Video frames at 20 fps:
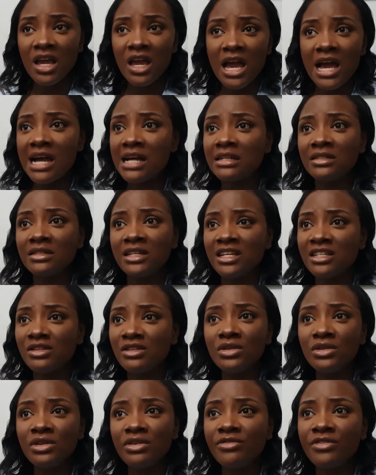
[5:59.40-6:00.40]
And there's
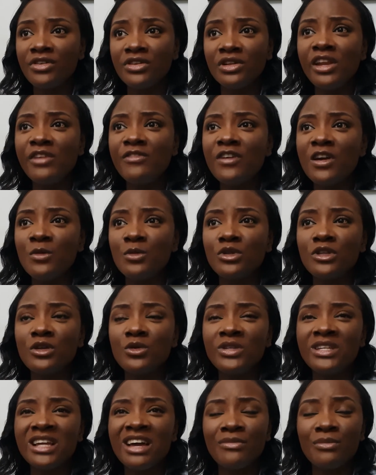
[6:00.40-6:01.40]
no difference. The only difference
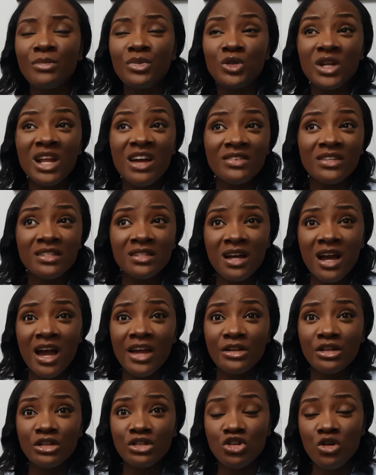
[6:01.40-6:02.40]
between having scar
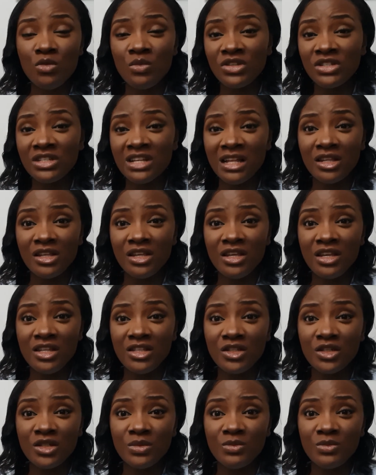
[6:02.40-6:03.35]
in the tummy is that it's